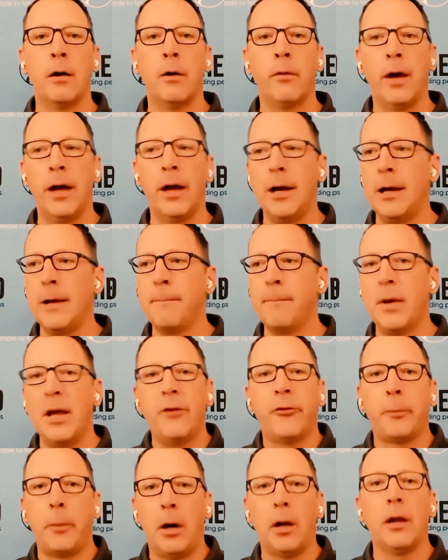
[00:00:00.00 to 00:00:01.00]
right? And
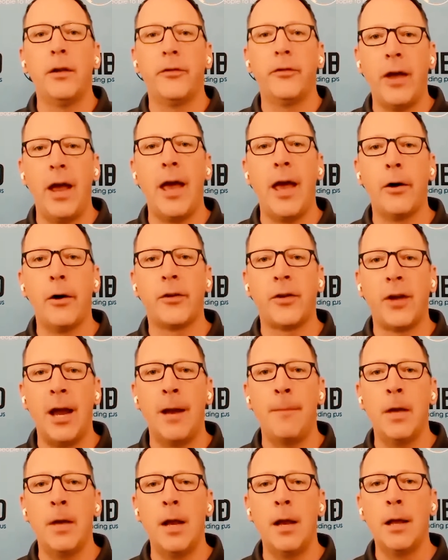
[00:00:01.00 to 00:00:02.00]
baseball is
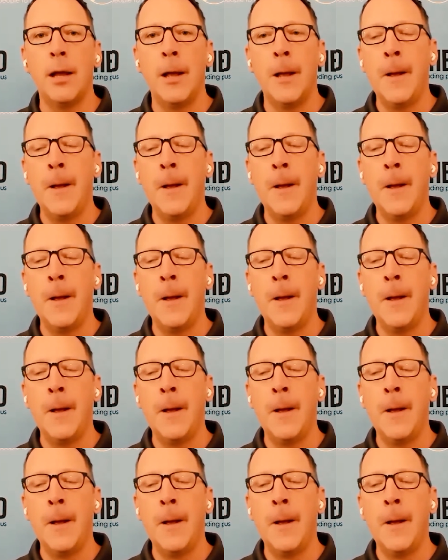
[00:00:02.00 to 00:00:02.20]
entertainment.